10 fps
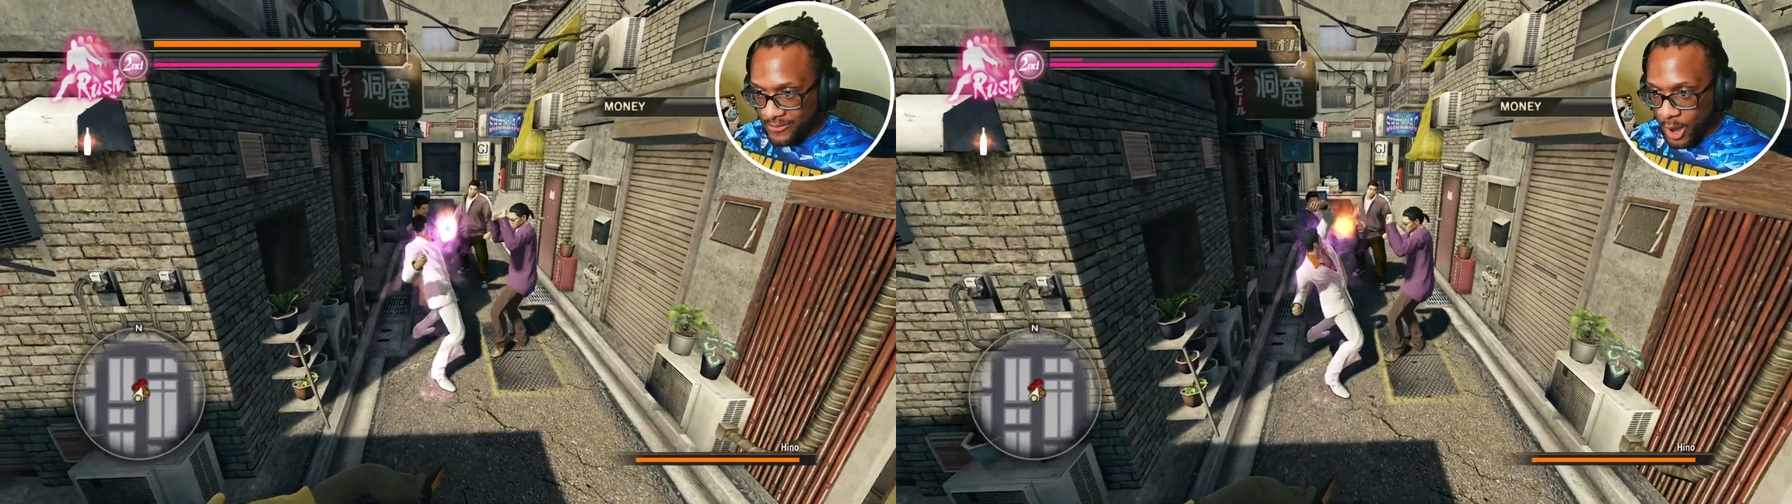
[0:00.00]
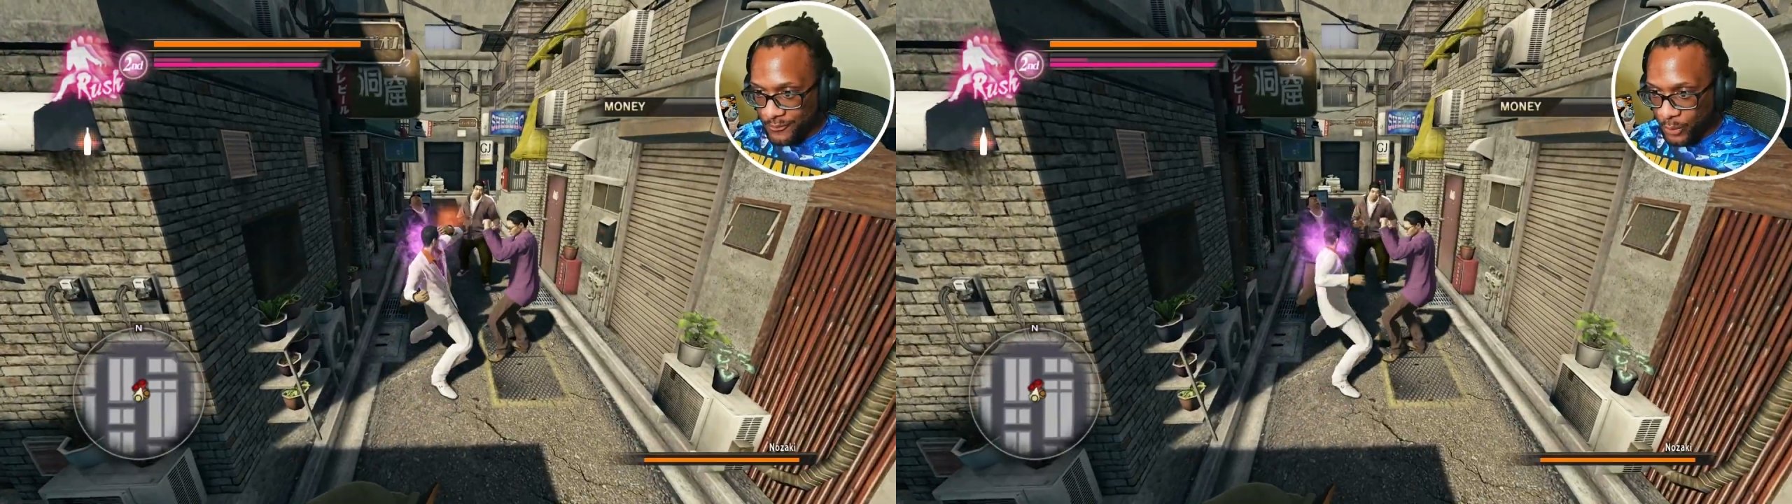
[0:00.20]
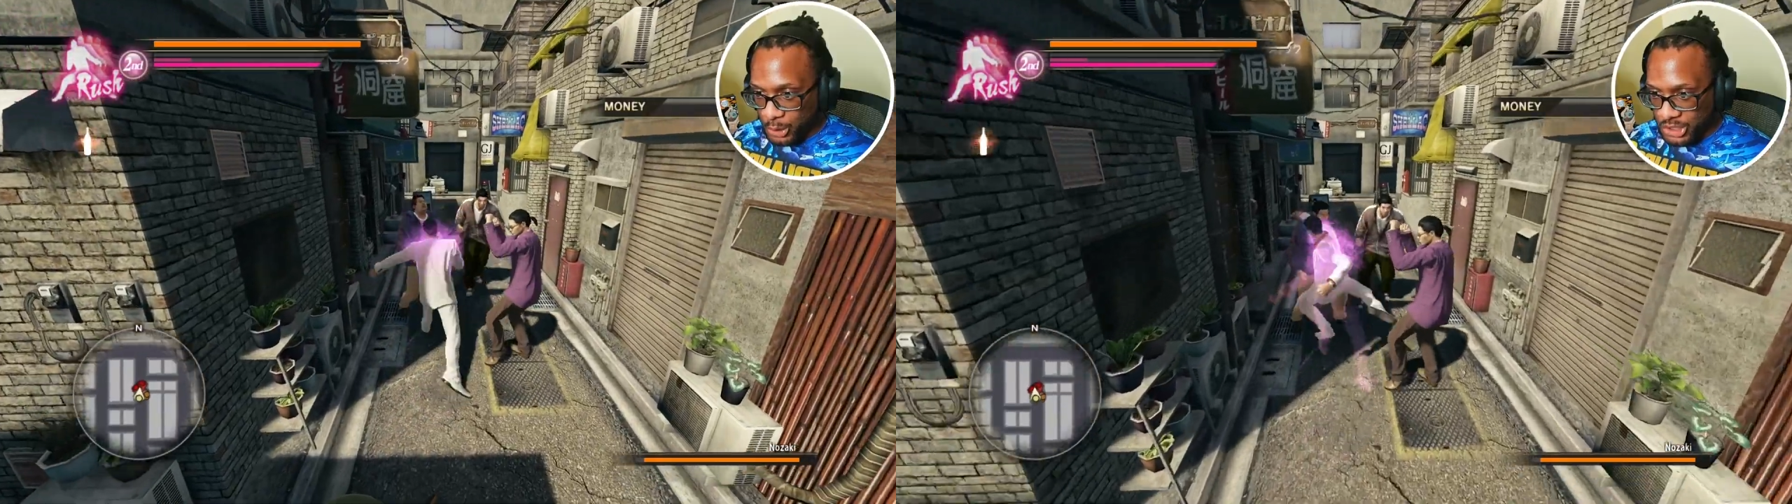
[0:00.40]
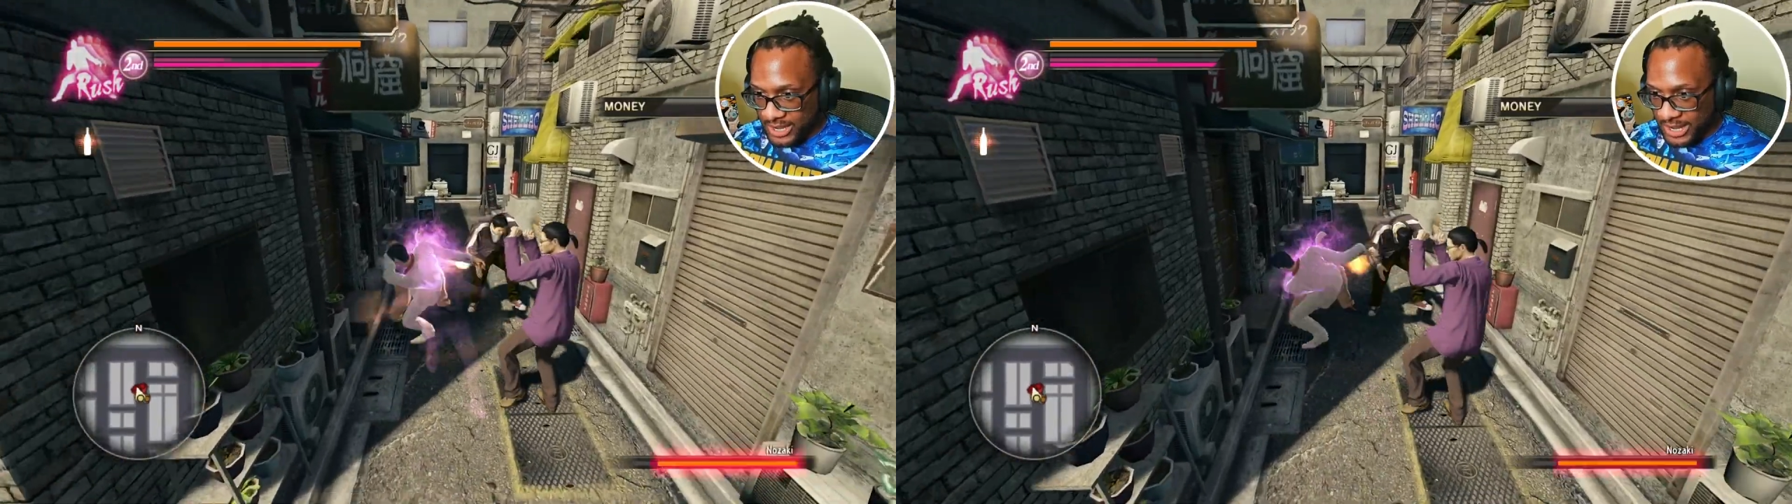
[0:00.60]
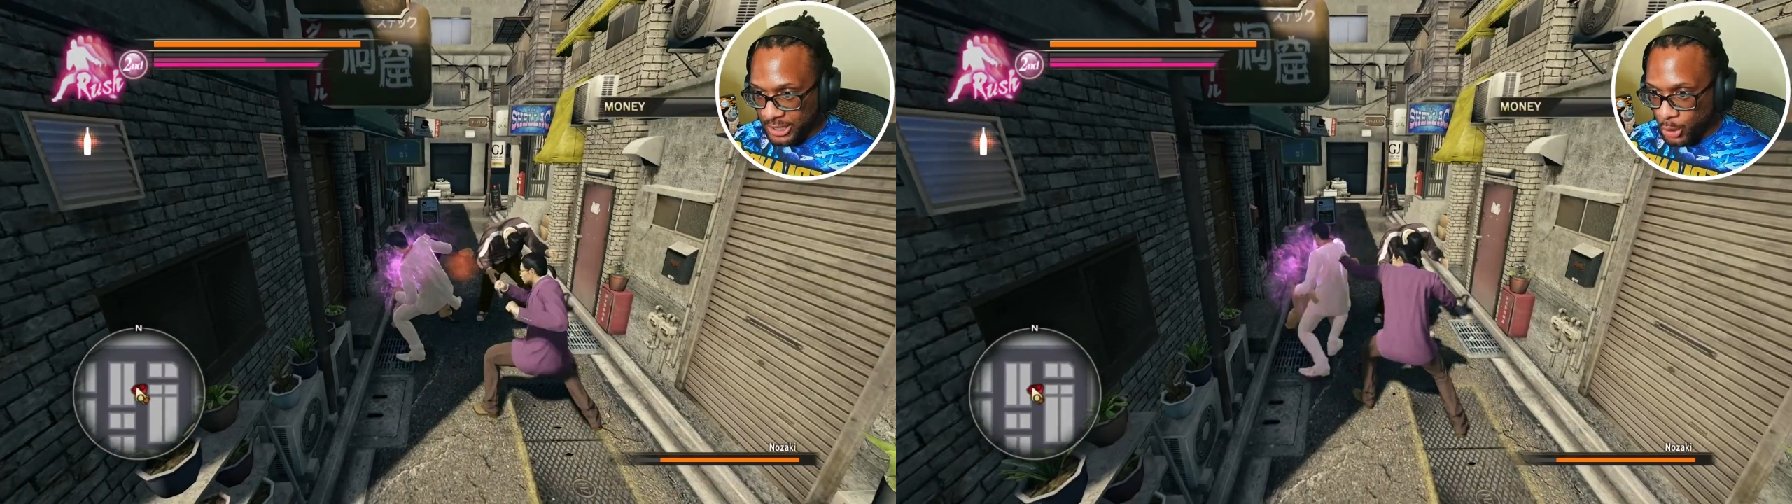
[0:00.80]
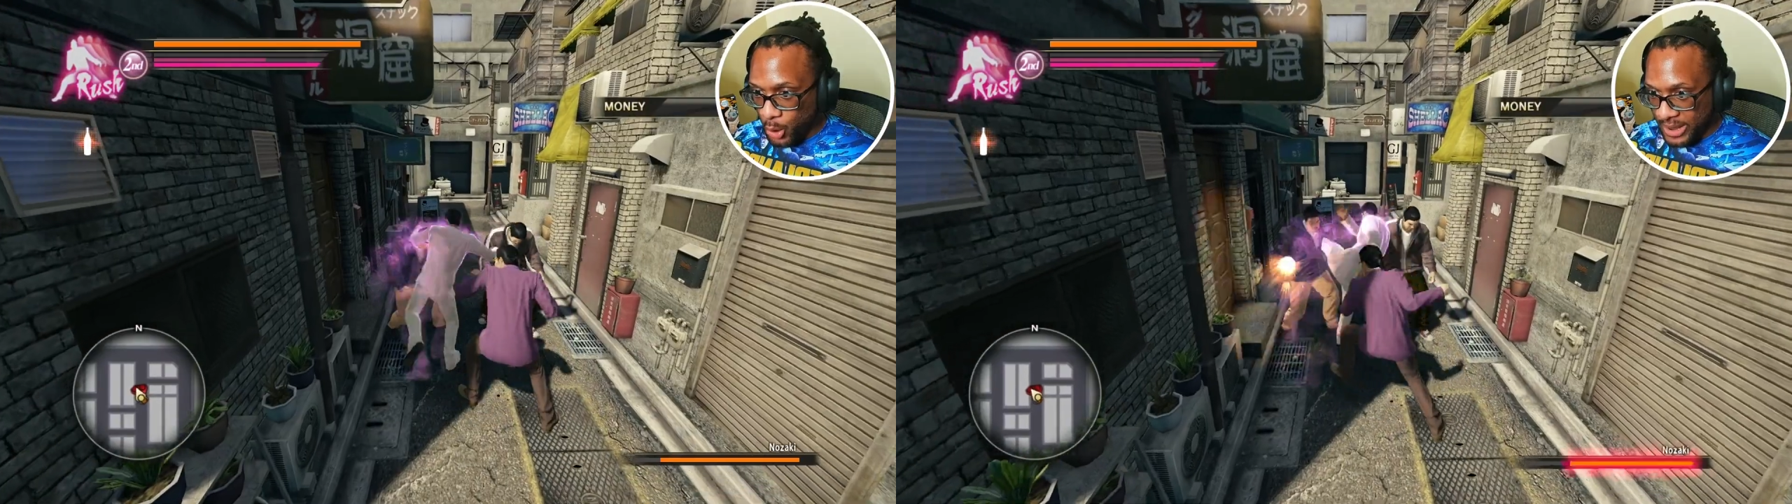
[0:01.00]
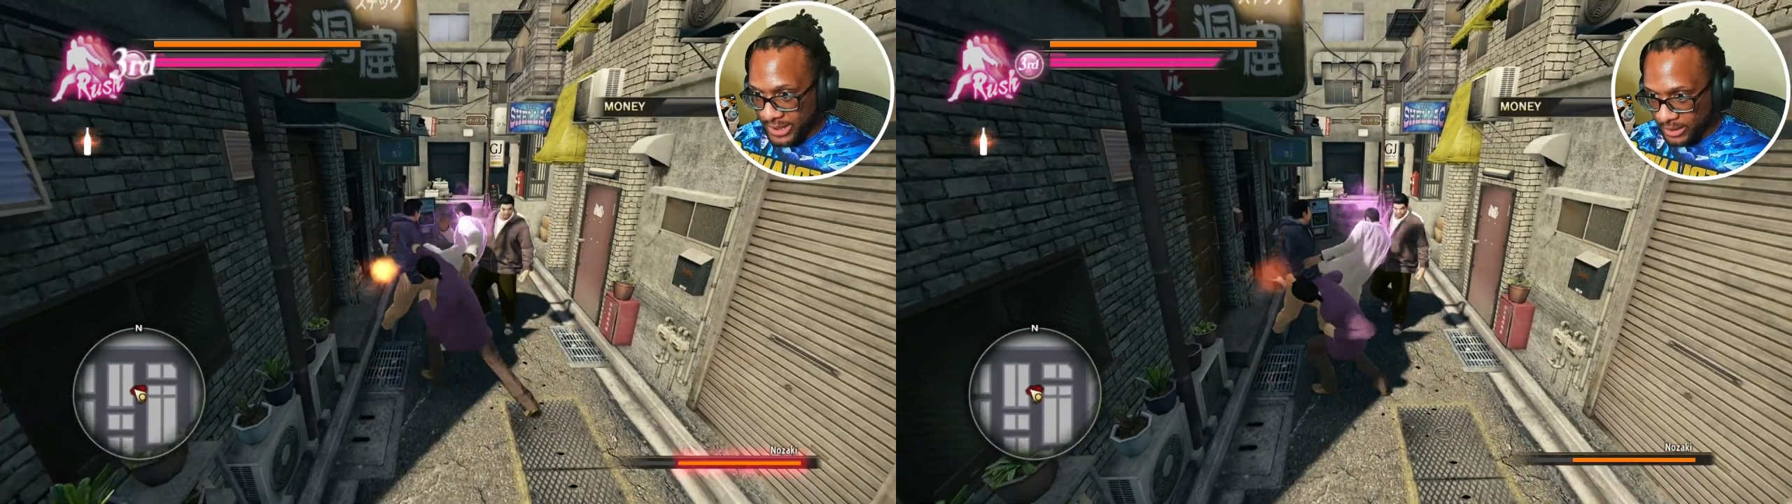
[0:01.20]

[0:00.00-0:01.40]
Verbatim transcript: unfortunate and annoying.